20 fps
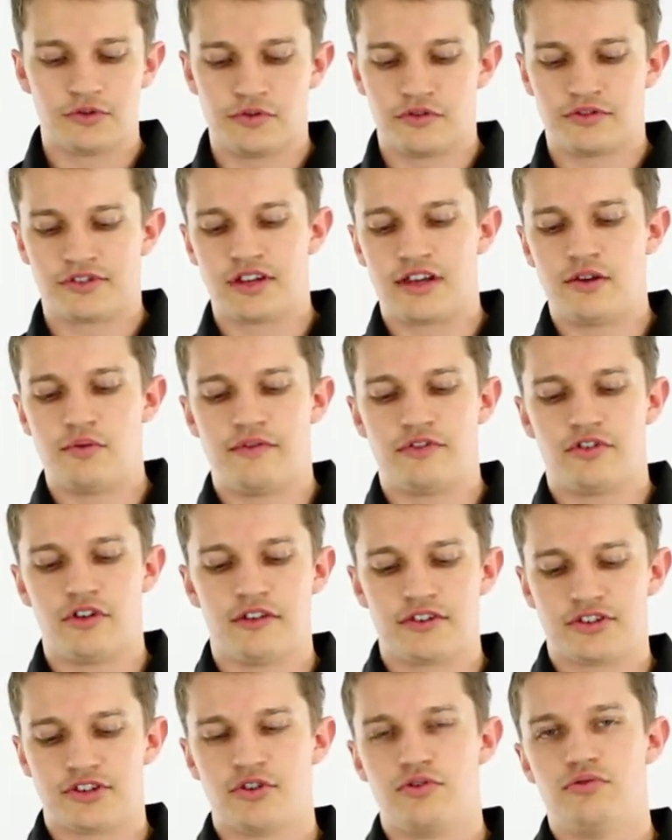We'll see we've got
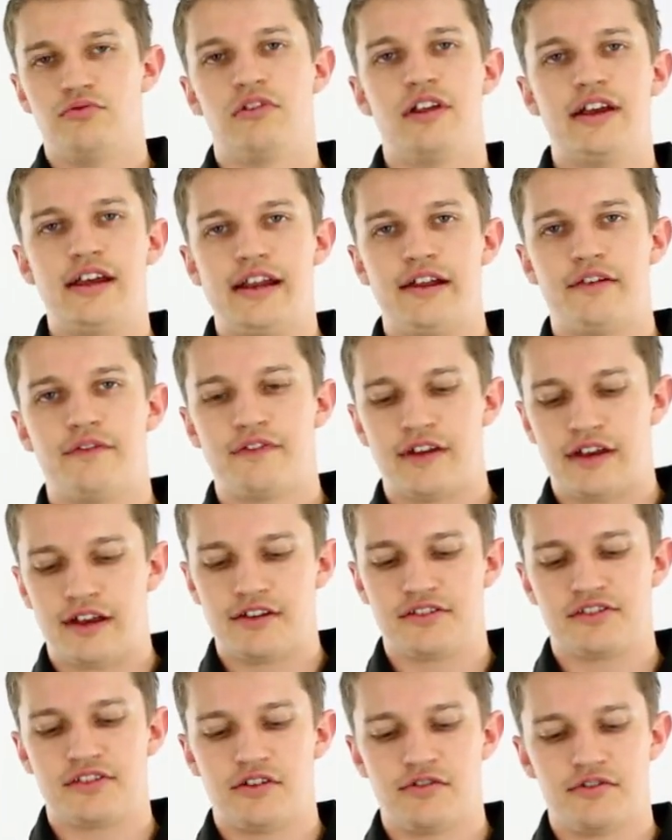the two leading
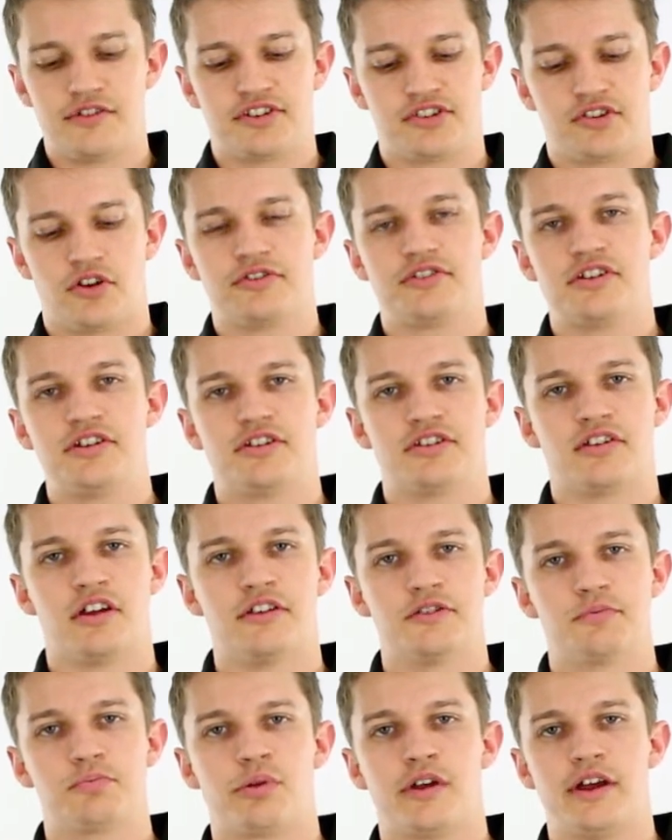fingers that are a sausage, so
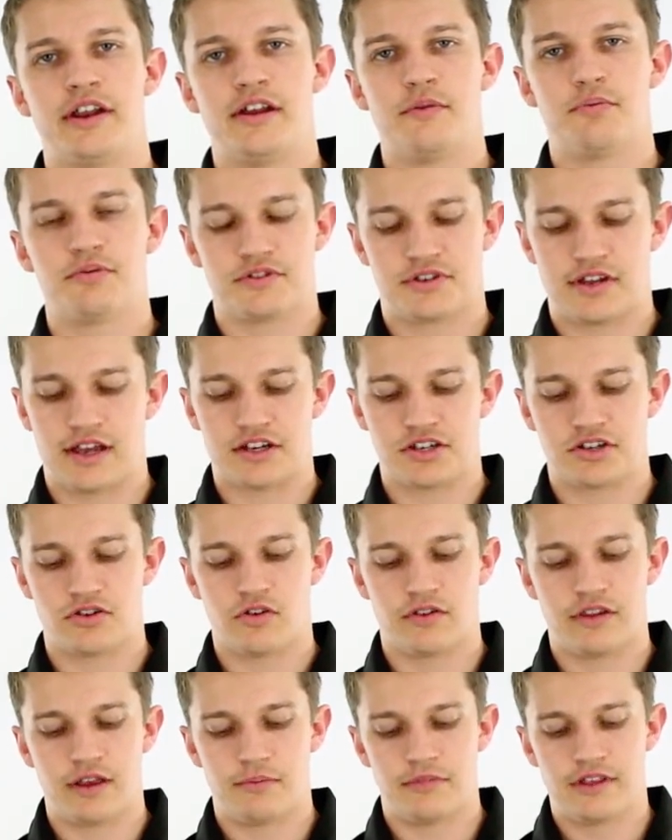there's plenty of protection
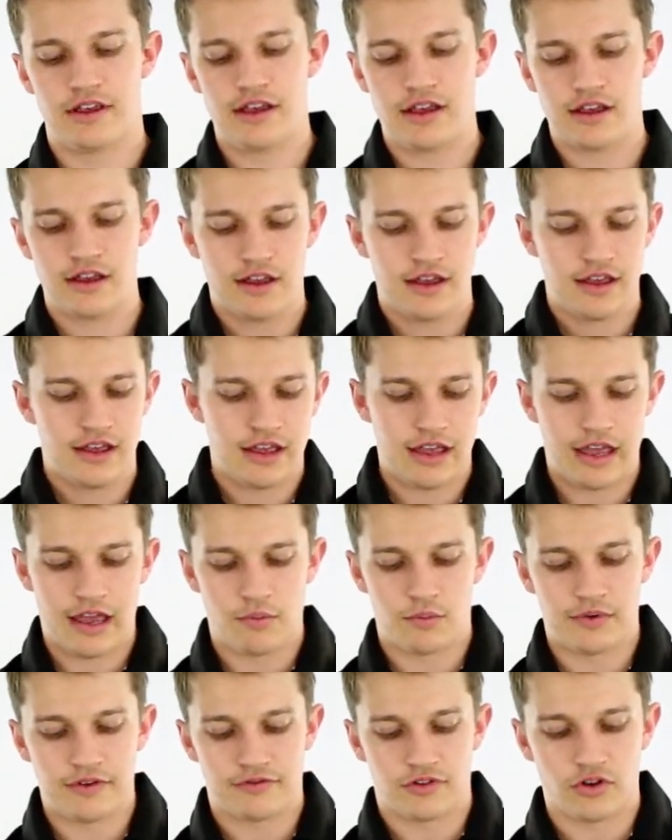on them there,
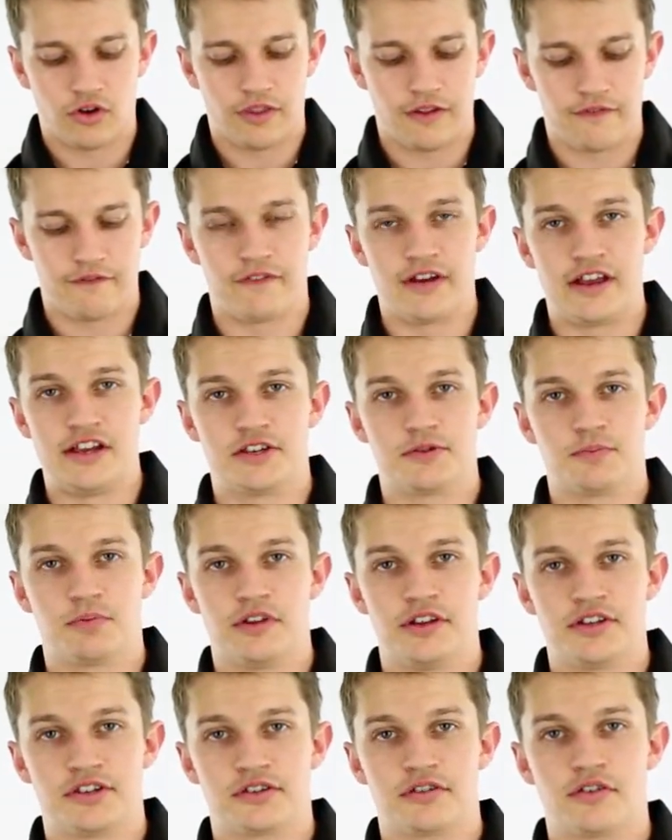and we've got the
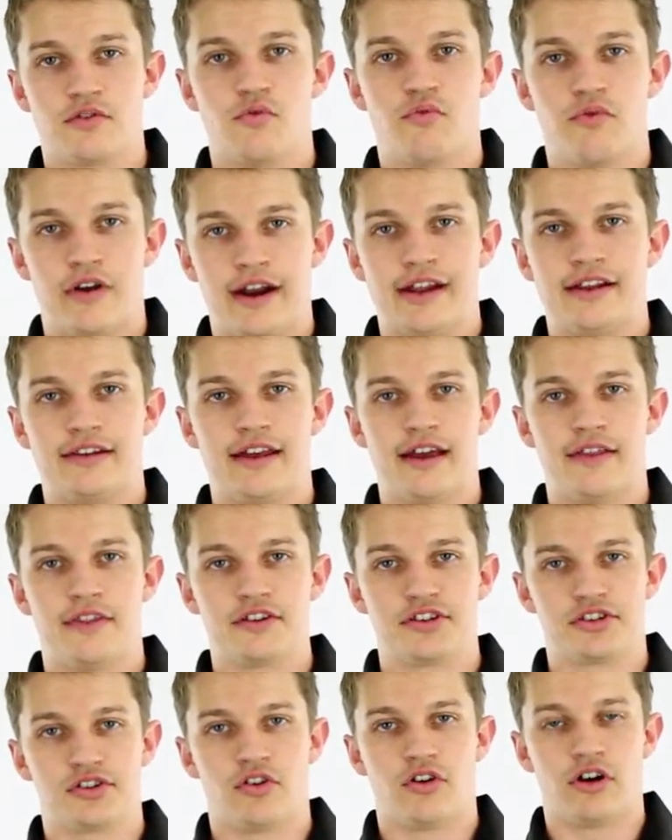V-splits running down
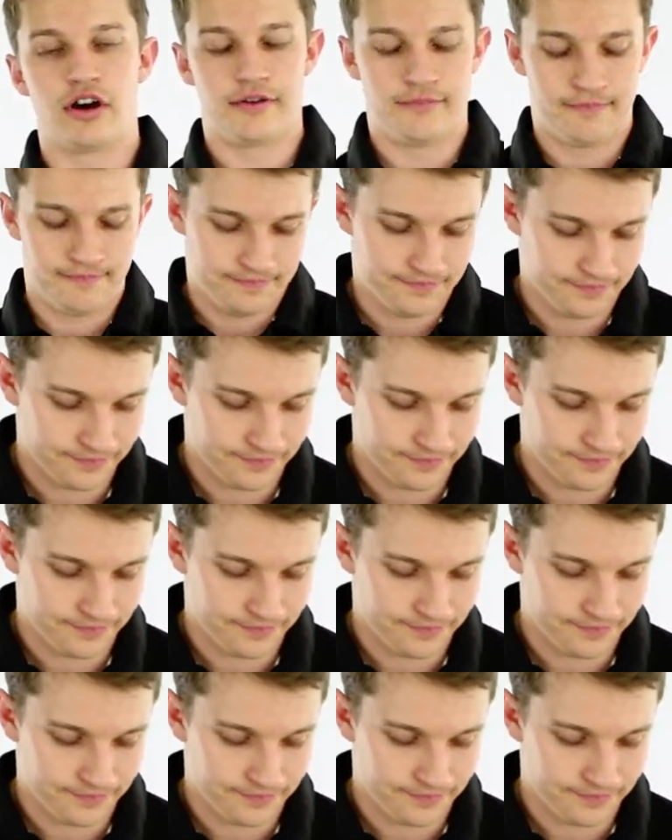the side.